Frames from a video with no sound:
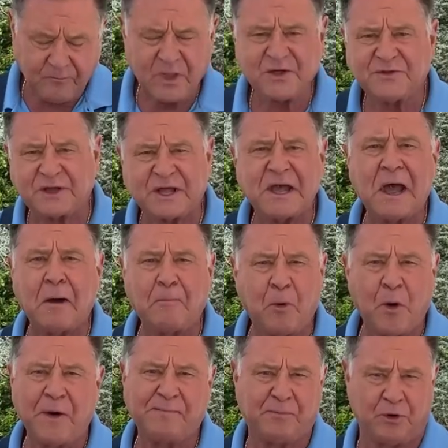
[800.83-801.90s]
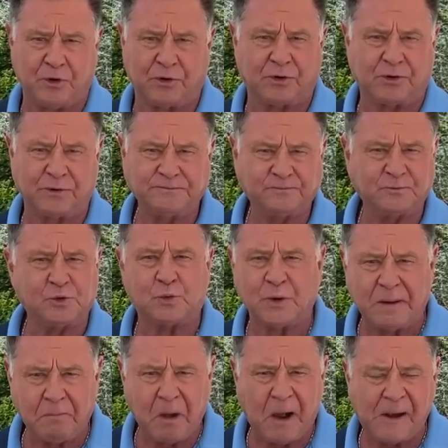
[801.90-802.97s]
The cowboy burger, the
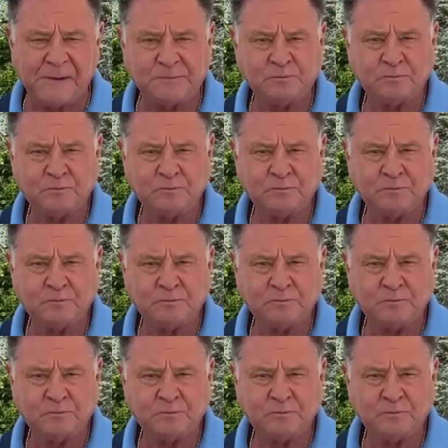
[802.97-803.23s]
ribeye,